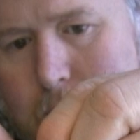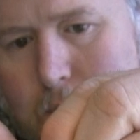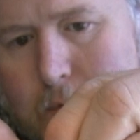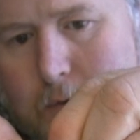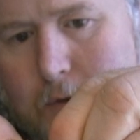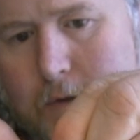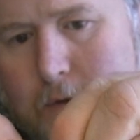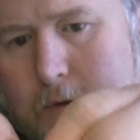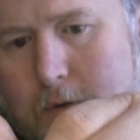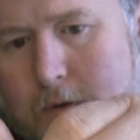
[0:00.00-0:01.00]
So we're gonna
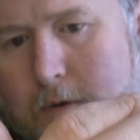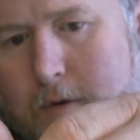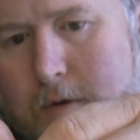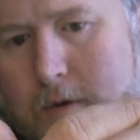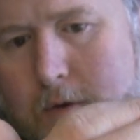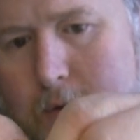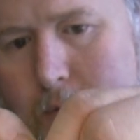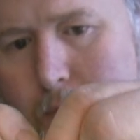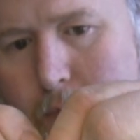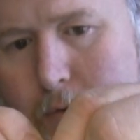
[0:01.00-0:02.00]

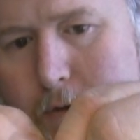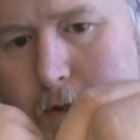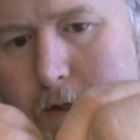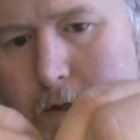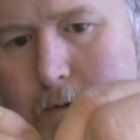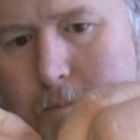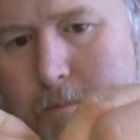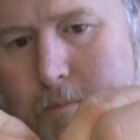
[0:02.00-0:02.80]
pull it down,